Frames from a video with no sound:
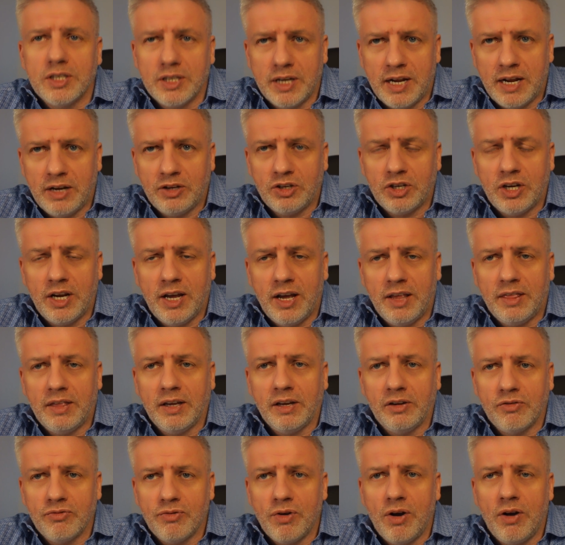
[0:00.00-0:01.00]
And actually, I
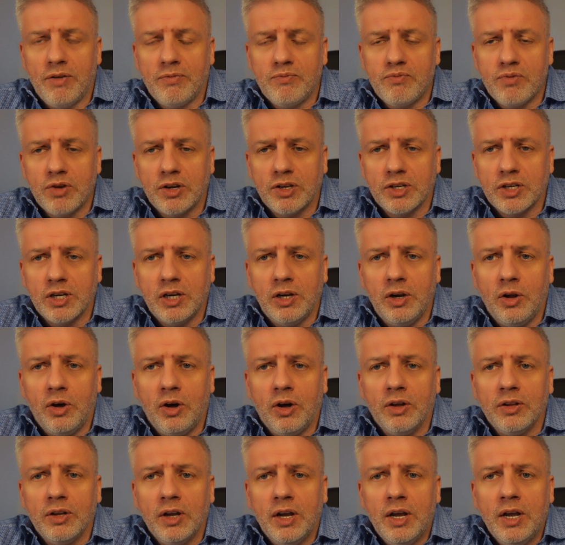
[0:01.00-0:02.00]
think Graph brings a
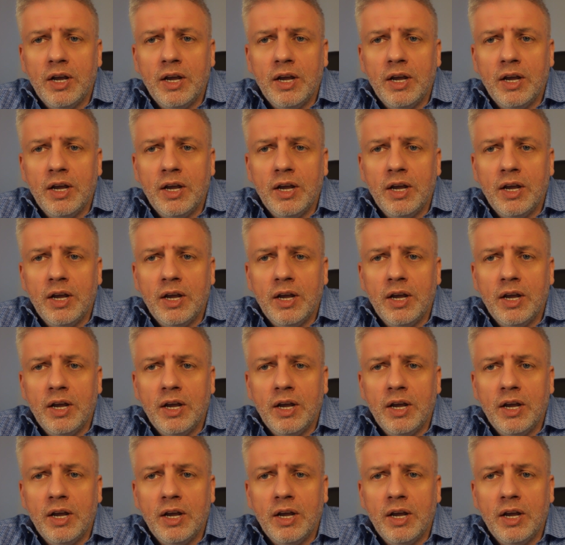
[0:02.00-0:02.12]
lot